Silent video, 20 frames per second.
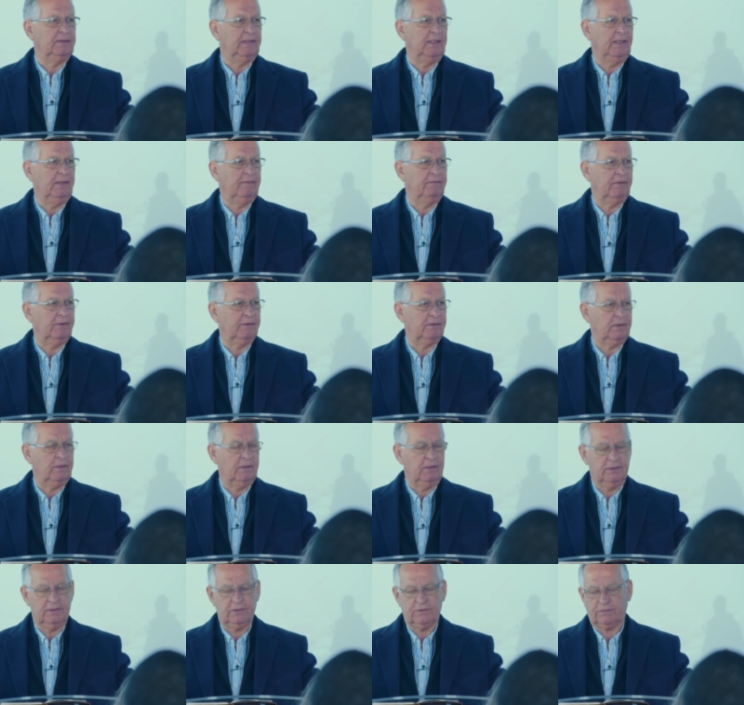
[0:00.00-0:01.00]
deliver
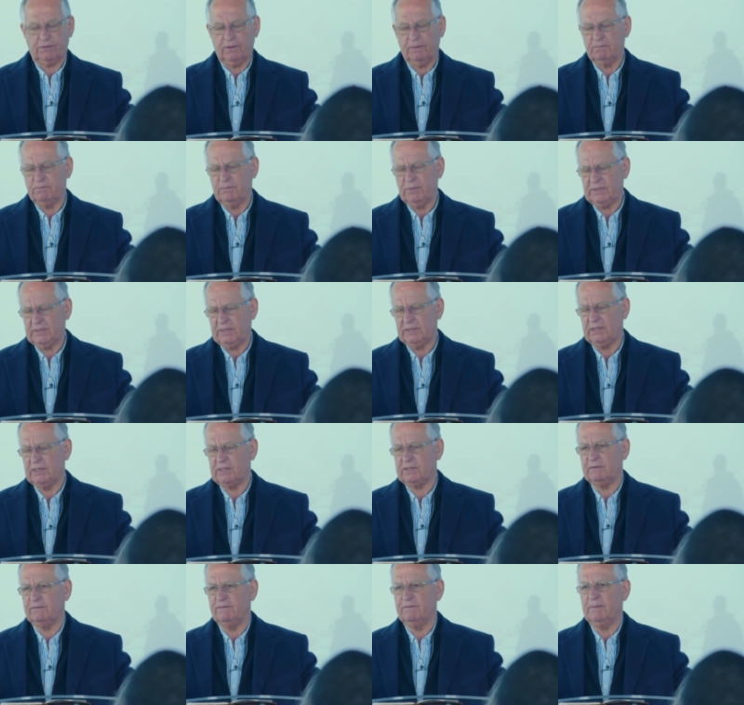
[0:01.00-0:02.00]
us from
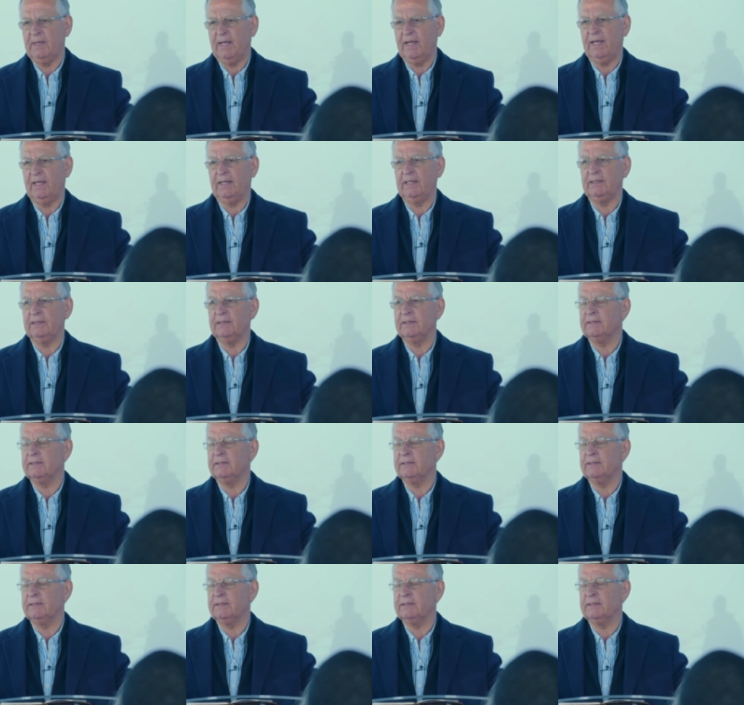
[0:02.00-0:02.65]
busyness of mind